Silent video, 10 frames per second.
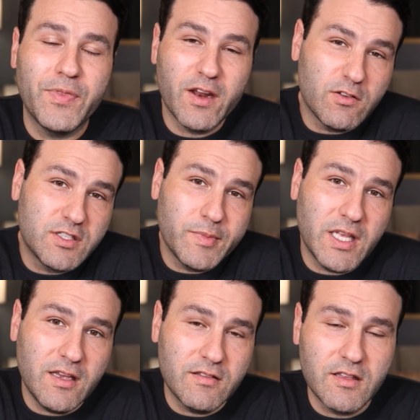And
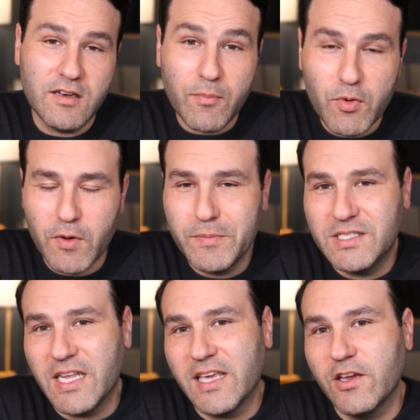ultimately, the number one
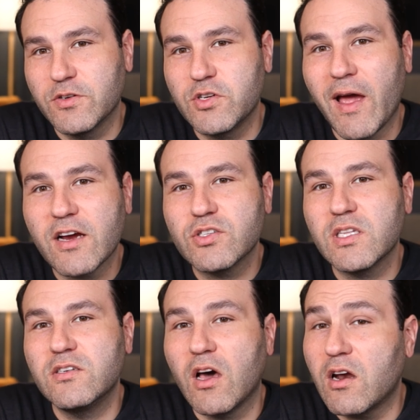mistake here is you're
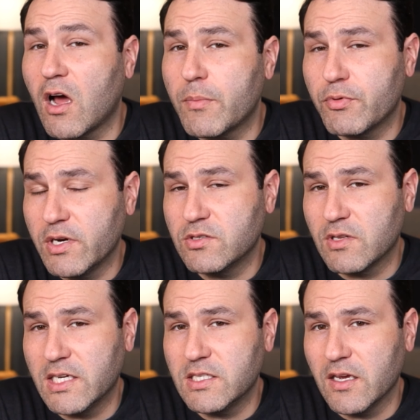actually not
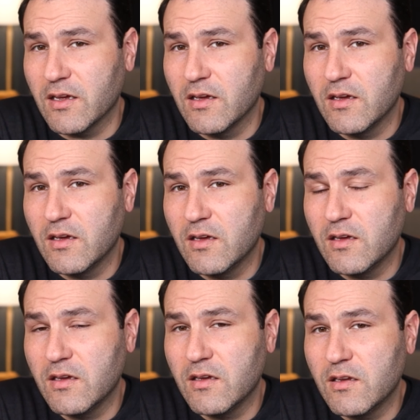operationalizing
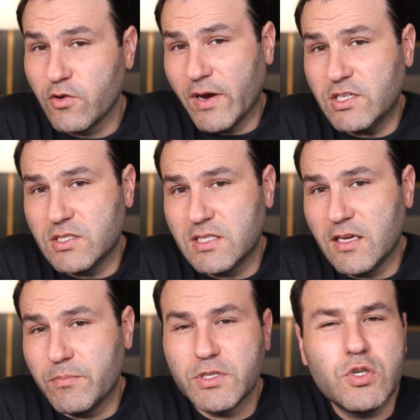your
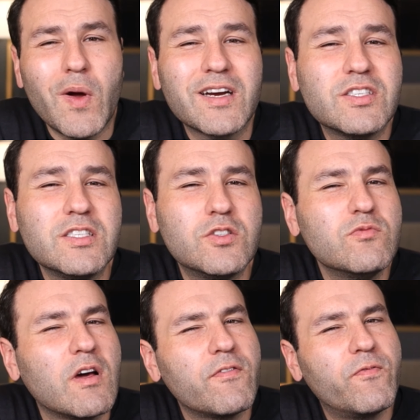agency, but you actually
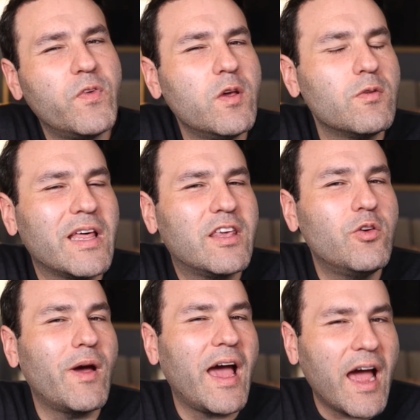do not feel
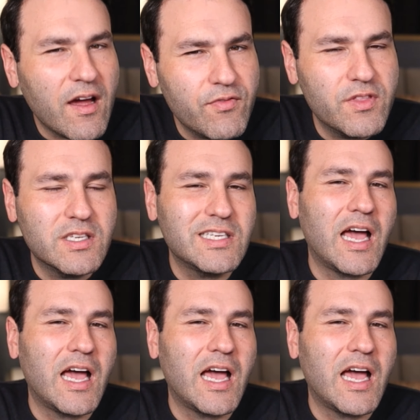like you have the